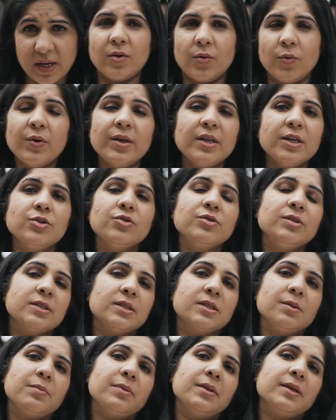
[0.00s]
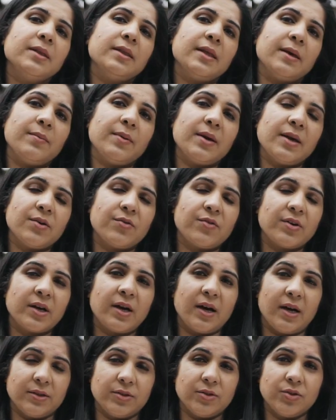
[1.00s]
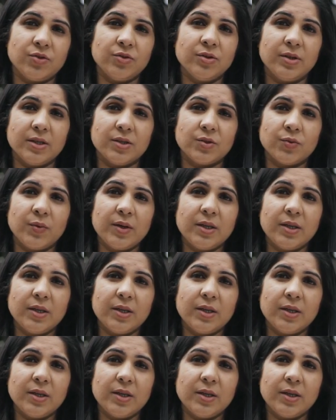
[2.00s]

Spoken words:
We need to discipline them in regards to this.